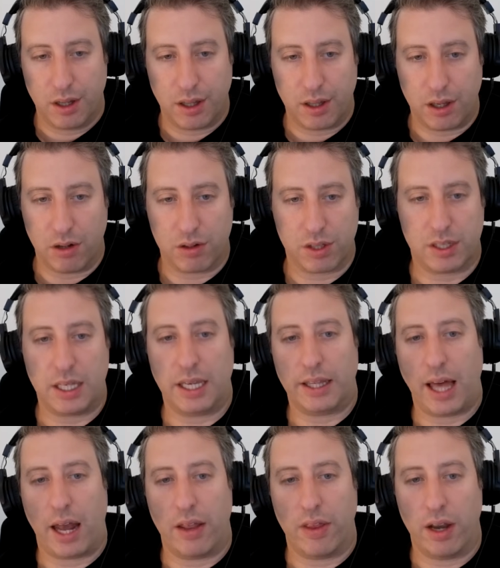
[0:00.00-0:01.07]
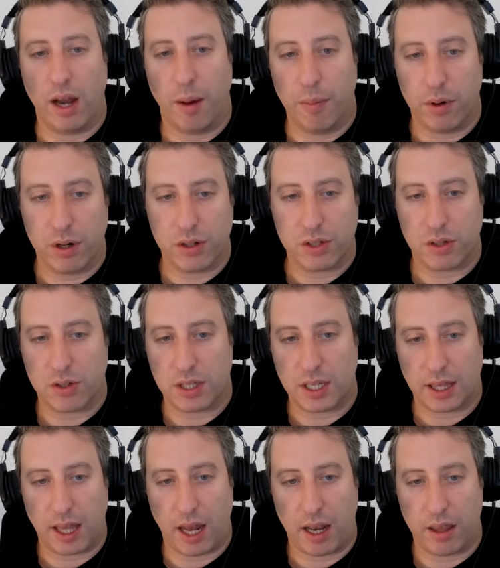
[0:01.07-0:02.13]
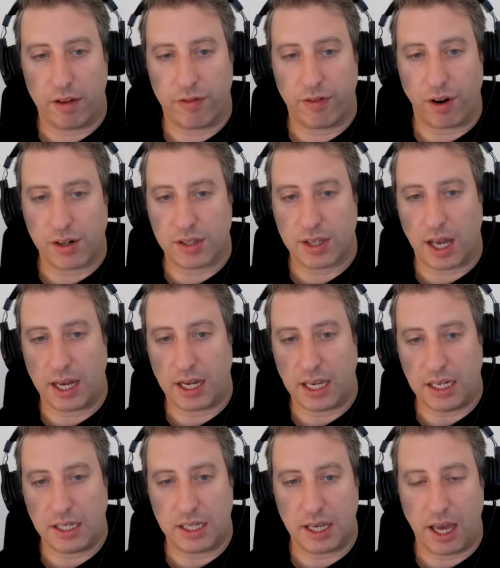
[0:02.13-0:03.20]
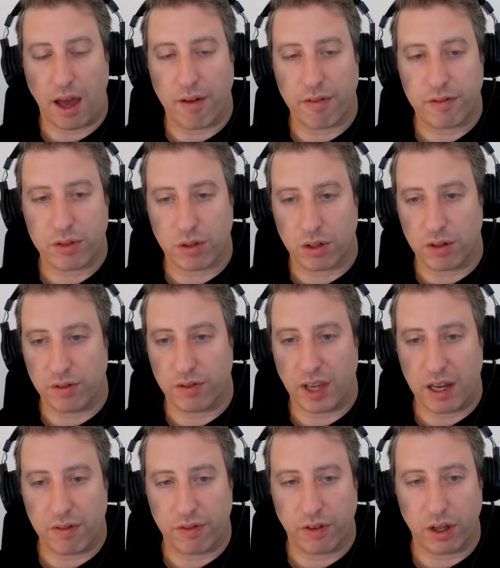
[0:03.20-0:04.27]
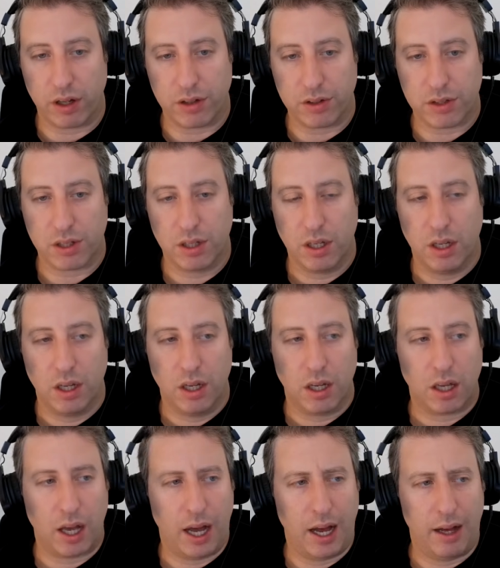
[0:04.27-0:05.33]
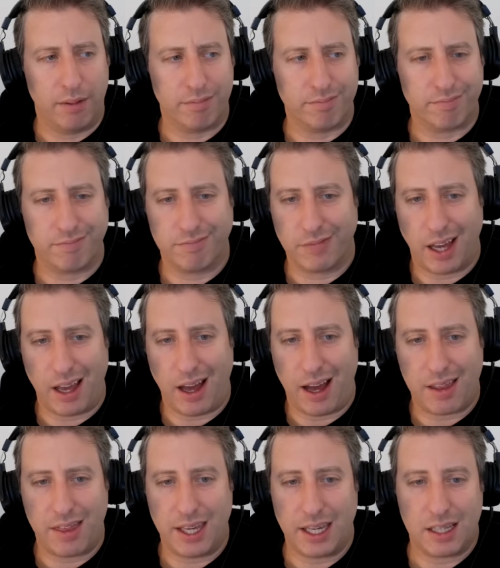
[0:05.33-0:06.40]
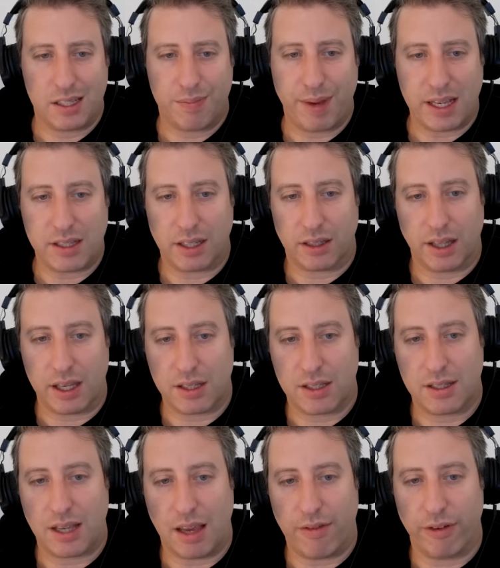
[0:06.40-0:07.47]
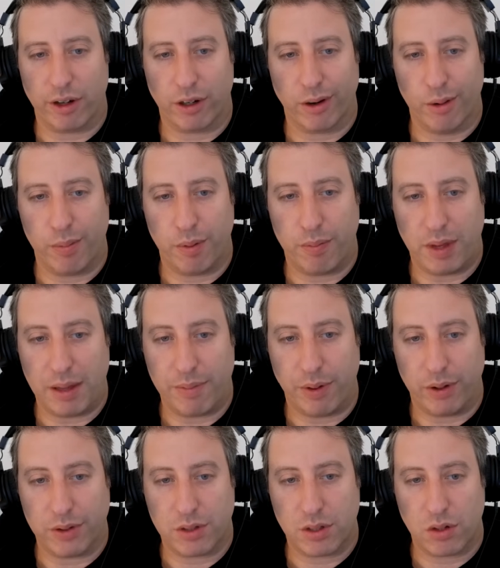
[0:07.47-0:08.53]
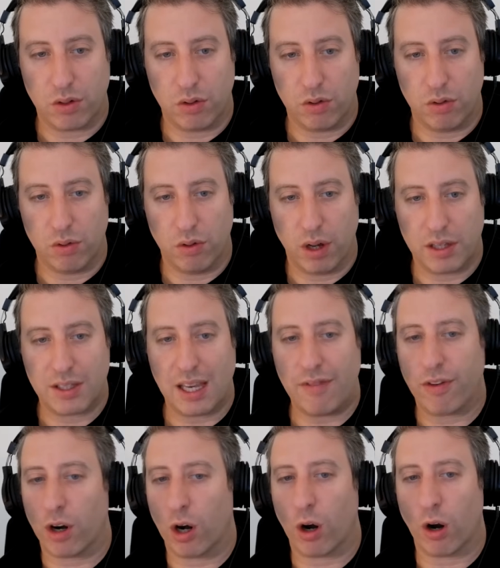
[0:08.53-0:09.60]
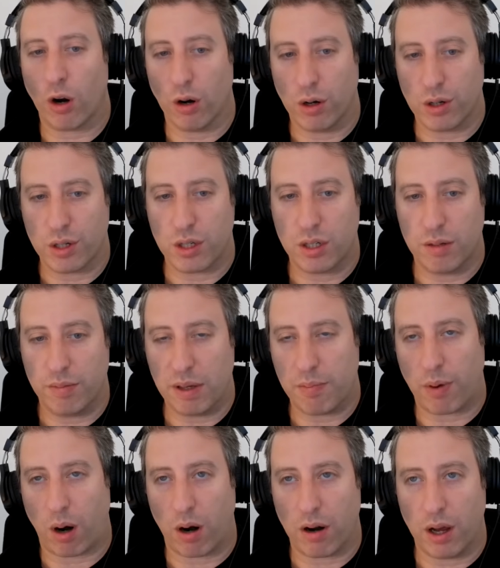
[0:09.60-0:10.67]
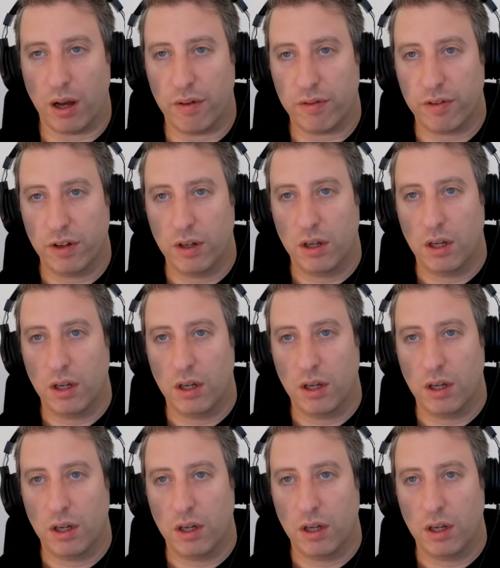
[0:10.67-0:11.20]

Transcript: you're seeing that in the numbers. You're seeing that in the far side ETF sort of inflows. I think it's basically a safer group of people a safer herd to be part of,